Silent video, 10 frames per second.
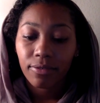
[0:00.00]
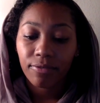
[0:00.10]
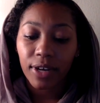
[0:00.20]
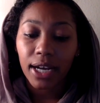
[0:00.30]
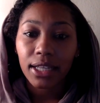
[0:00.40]

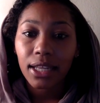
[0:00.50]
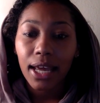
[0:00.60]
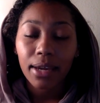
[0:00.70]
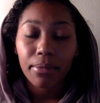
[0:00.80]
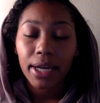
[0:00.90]
Find
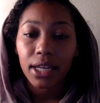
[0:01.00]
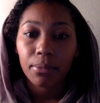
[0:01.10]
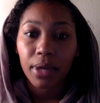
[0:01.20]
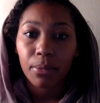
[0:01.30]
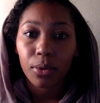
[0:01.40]
like-minded
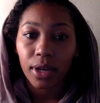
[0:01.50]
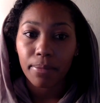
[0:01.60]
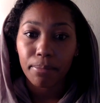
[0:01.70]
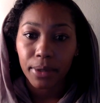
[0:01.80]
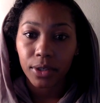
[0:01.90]
people
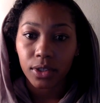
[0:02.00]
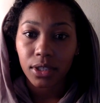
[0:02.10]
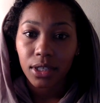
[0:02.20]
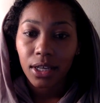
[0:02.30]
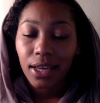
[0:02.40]
and build.
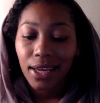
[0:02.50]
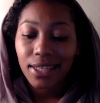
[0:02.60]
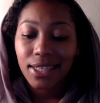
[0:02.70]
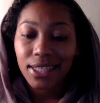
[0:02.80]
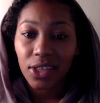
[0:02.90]
It
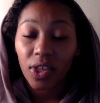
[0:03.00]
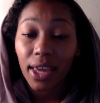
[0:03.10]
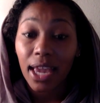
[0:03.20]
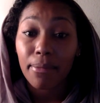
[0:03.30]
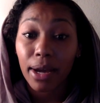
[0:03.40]
says that they
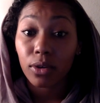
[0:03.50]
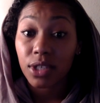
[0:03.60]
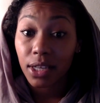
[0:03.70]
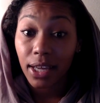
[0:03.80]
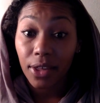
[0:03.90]
came out
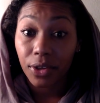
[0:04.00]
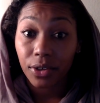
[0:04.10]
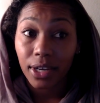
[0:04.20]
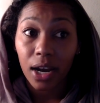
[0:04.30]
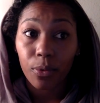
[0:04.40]
together.
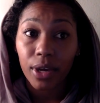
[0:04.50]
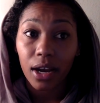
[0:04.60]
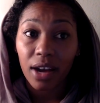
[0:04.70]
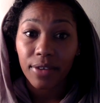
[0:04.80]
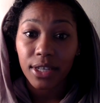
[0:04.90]
Now, we
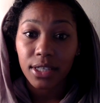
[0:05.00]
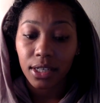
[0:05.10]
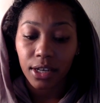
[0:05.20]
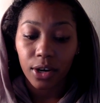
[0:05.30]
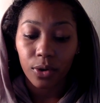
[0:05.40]
obviously
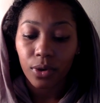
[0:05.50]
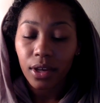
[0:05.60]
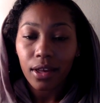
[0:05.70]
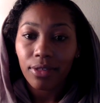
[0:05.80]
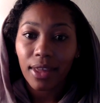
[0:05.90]
know
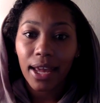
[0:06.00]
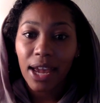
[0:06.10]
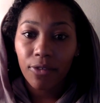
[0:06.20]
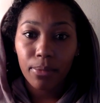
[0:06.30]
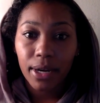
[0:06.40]
that
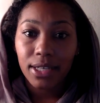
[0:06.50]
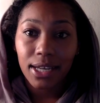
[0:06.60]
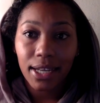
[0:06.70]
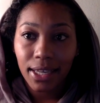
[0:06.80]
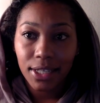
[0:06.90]
everybody's not
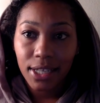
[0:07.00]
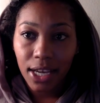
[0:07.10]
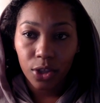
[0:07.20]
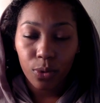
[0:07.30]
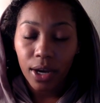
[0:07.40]
going to get
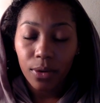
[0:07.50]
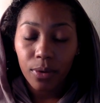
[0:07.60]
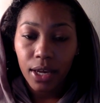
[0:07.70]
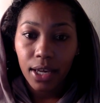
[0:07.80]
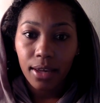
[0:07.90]
together right
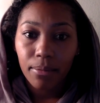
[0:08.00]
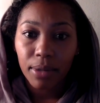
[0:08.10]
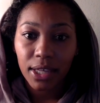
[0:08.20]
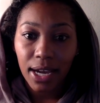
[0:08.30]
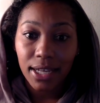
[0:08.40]
away. But
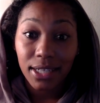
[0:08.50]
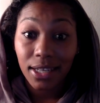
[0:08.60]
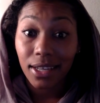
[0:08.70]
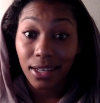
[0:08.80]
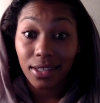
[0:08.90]
the
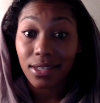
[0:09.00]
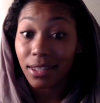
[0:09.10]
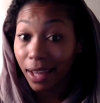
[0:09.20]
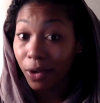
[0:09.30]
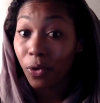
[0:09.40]
idea is
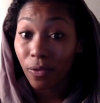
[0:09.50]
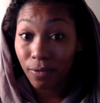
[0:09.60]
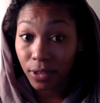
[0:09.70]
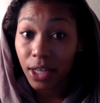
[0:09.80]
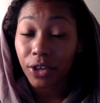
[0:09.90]
that whole
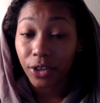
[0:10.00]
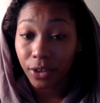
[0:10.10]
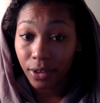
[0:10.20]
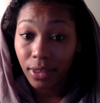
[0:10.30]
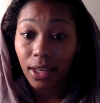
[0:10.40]
flutter
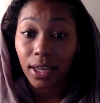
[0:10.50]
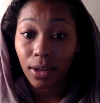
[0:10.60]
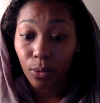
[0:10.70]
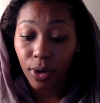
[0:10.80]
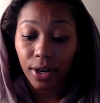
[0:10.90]
thing,
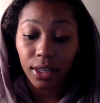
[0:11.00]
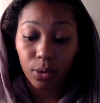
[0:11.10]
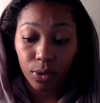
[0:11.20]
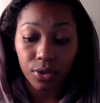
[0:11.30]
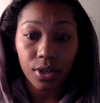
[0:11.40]
where in the
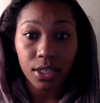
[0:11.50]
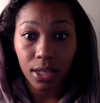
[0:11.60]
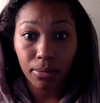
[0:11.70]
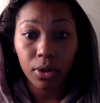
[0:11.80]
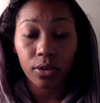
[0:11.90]
wilderness they
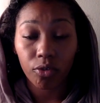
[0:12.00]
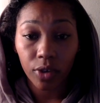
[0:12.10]
moved.